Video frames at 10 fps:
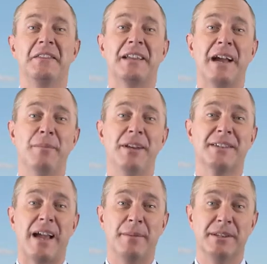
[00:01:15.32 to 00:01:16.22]
The company is
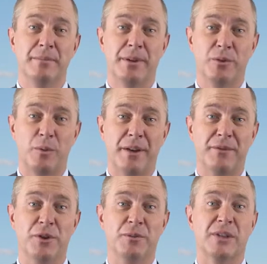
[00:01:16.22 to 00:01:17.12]
aiming to build one of
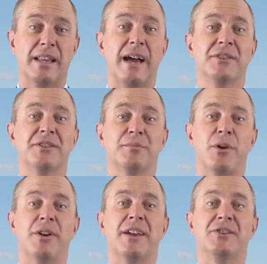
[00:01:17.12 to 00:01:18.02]
Europe's largest
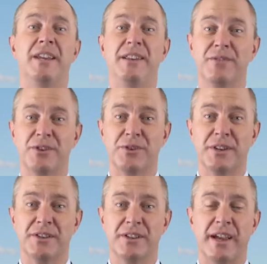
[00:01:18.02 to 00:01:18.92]
potash
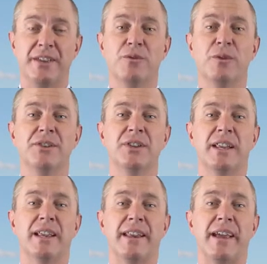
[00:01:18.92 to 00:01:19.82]
inventories, and you
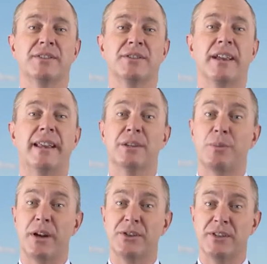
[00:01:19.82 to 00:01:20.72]
recently announced an
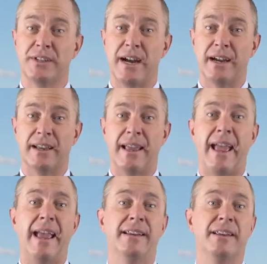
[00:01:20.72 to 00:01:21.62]
exploration target
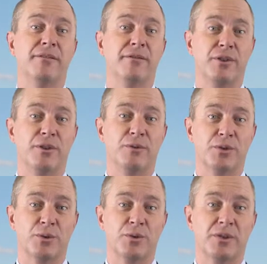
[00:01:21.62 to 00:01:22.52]
and an inferred
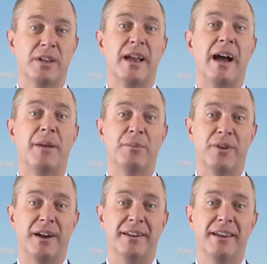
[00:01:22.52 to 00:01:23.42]
resource
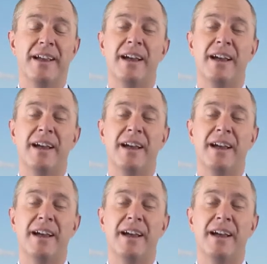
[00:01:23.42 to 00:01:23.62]
upgrade.